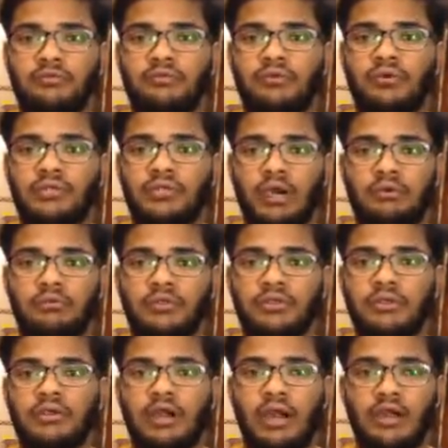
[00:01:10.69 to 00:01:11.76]

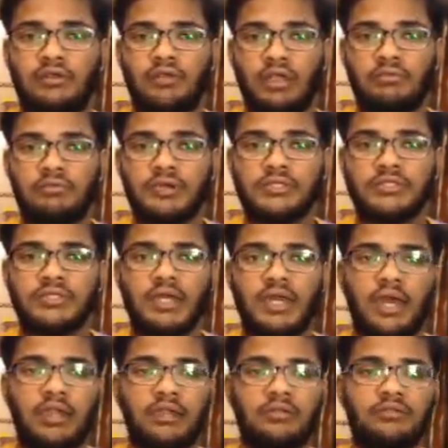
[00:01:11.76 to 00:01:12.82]
4000 car drivers
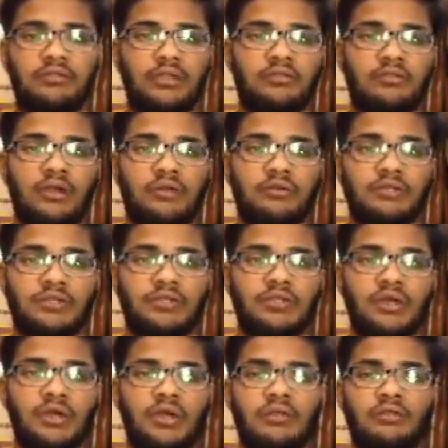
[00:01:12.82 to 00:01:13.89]
and 6000
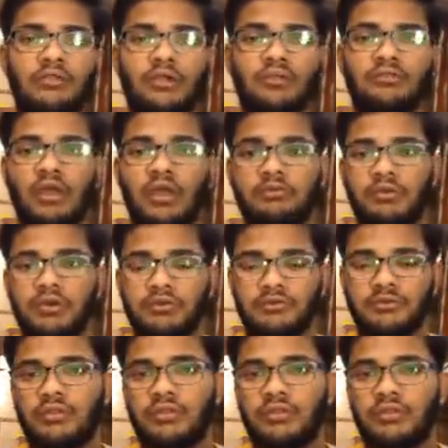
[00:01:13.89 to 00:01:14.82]
truck drivers.